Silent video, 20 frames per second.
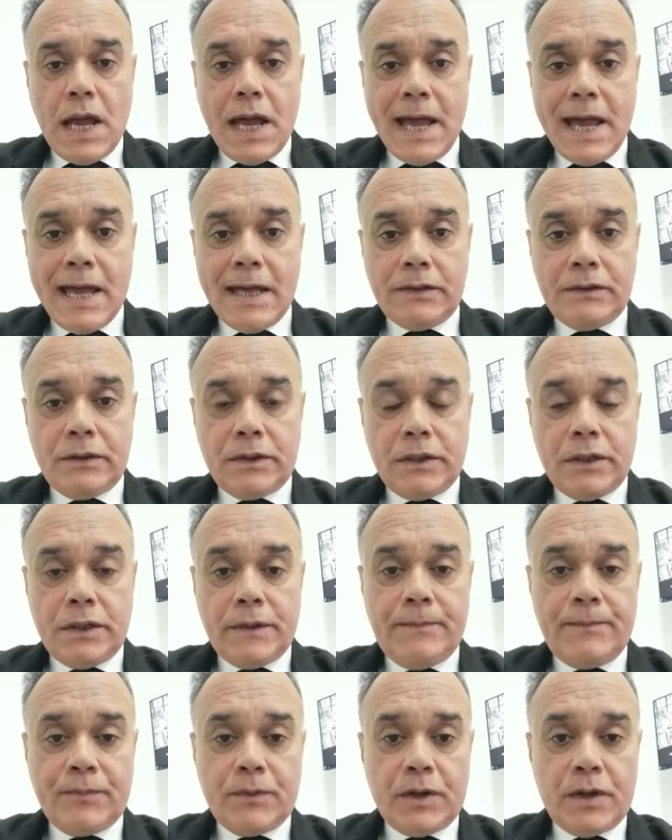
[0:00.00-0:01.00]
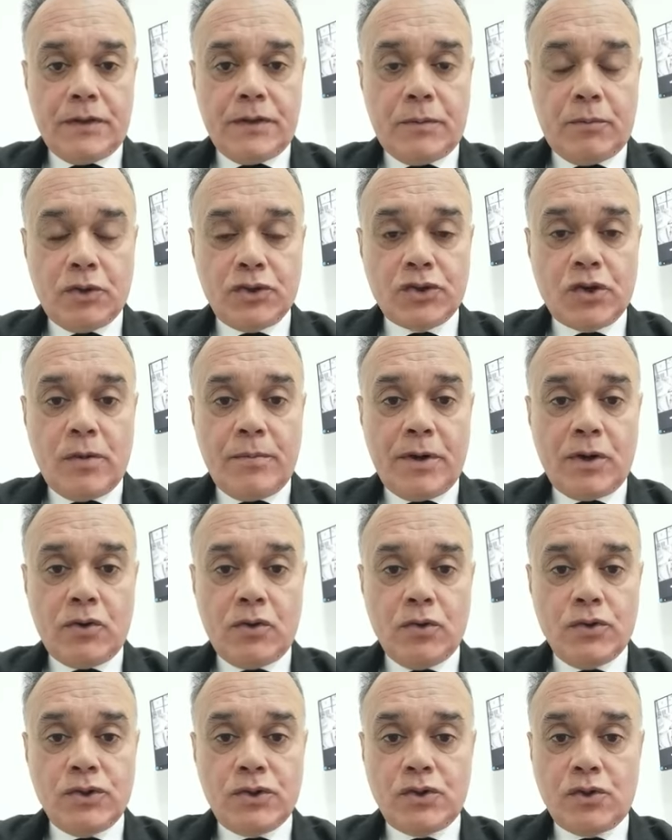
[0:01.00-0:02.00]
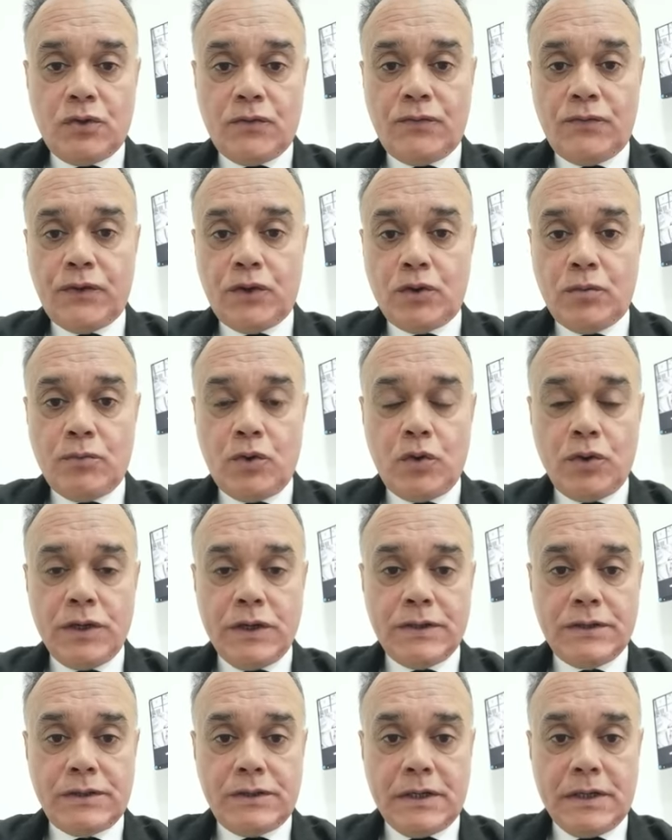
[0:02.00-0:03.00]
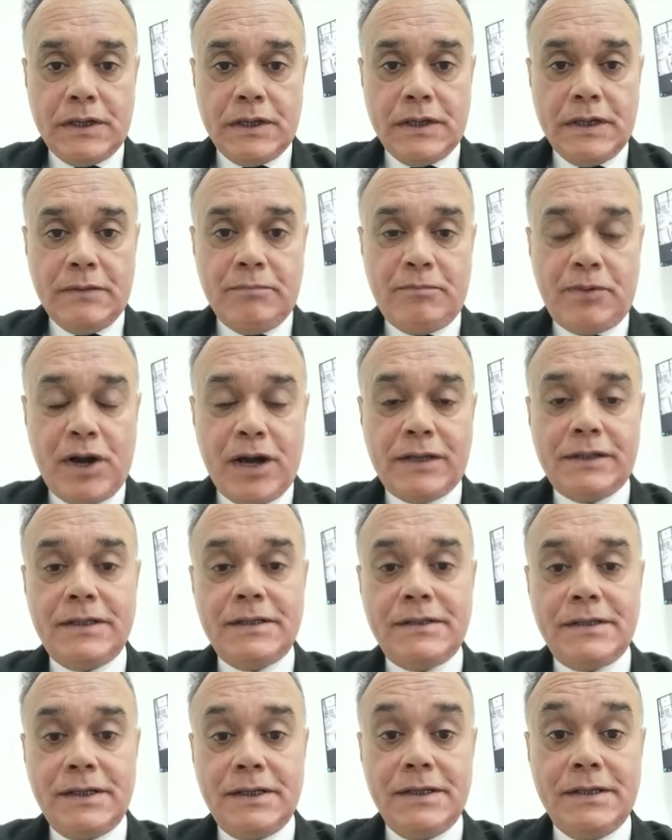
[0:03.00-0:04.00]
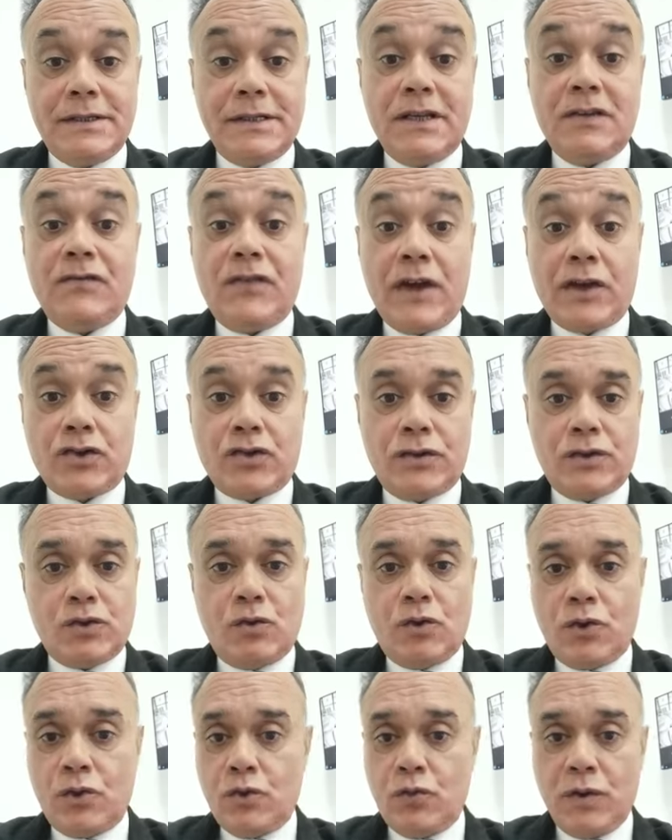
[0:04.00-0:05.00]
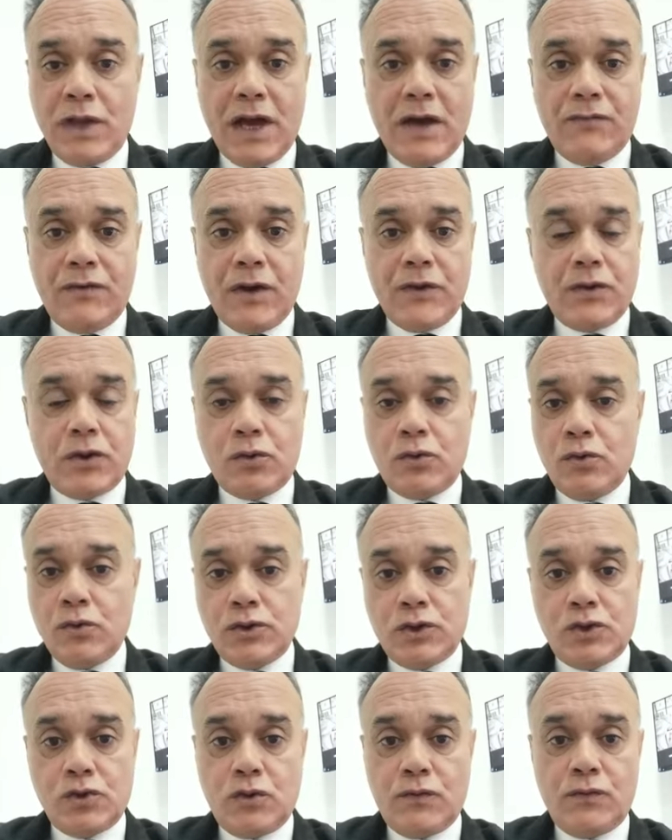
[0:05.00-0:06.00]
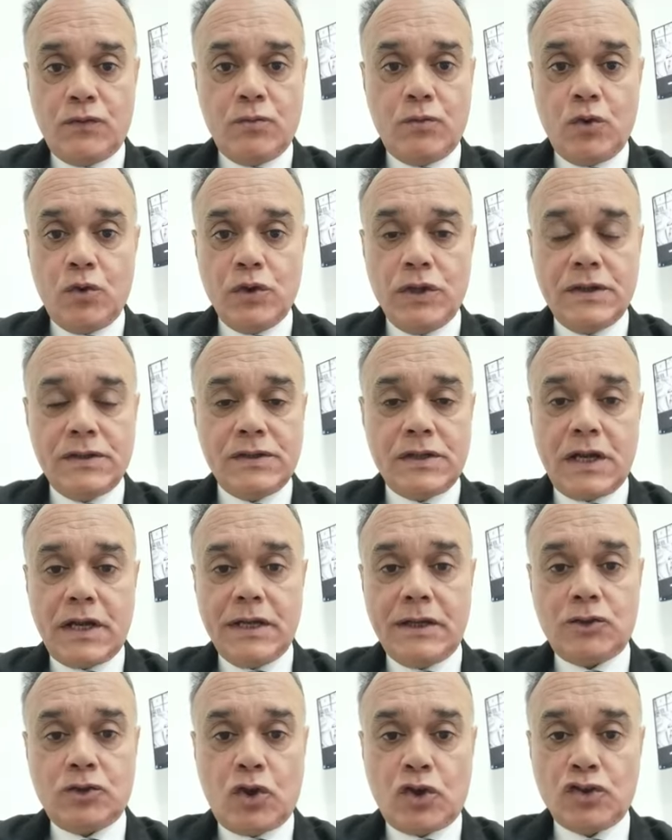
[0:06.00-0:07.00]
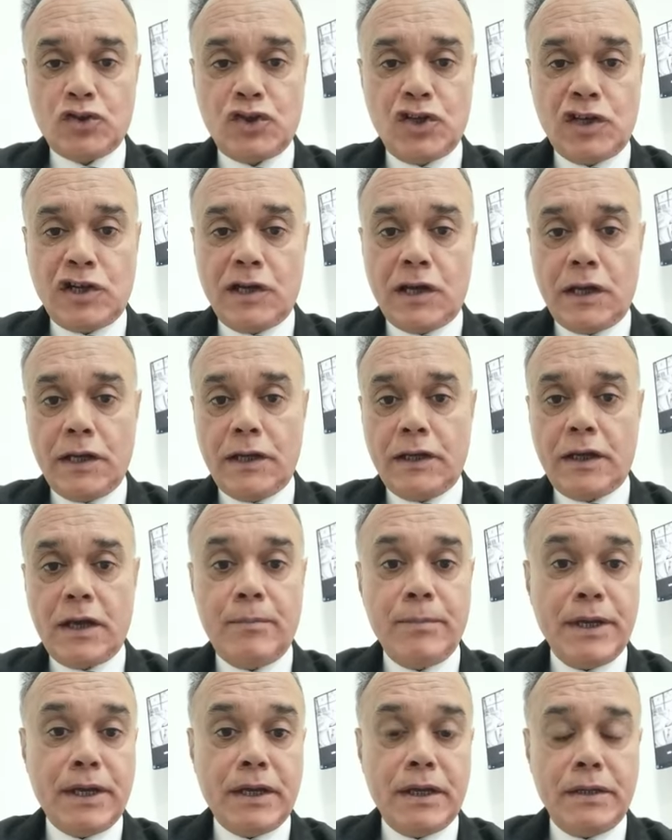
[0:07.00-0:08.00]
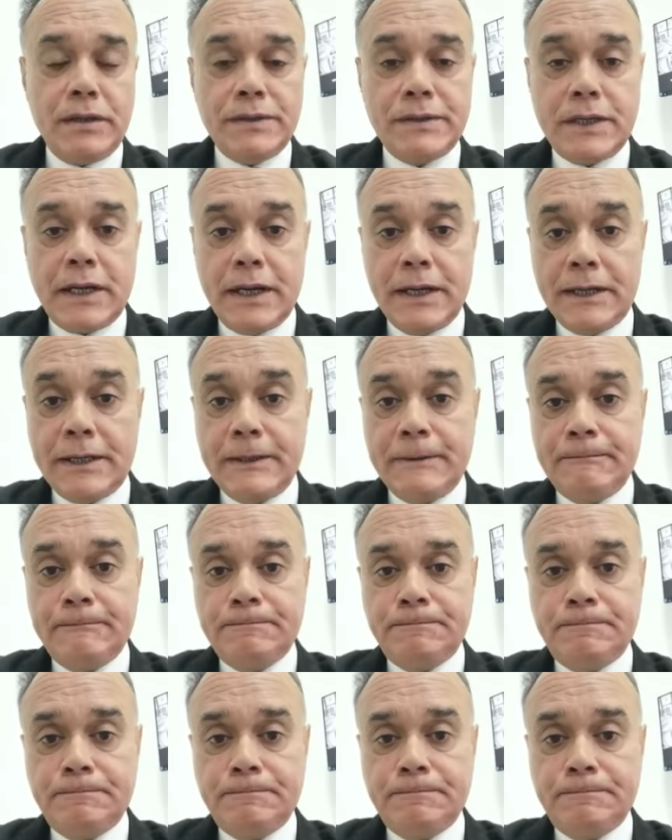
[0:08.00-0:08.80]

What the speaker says: And the most common causes of pneumonias in practice is infections, although we have other causes of pneumonias like toxic, like chemicals, like